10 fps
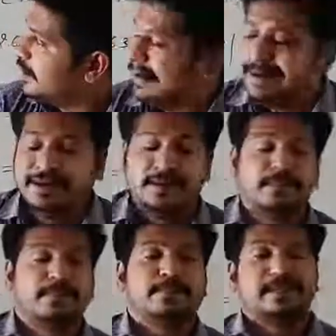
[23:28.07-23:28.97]
and
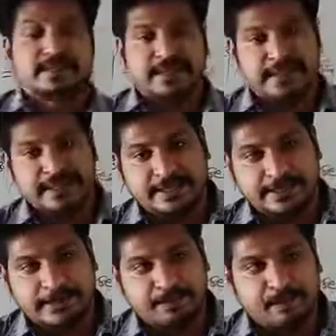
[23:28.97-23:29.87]
percentage
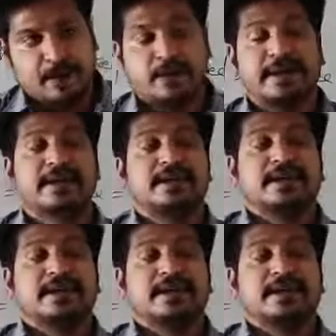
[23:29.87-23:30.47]
error. Okay?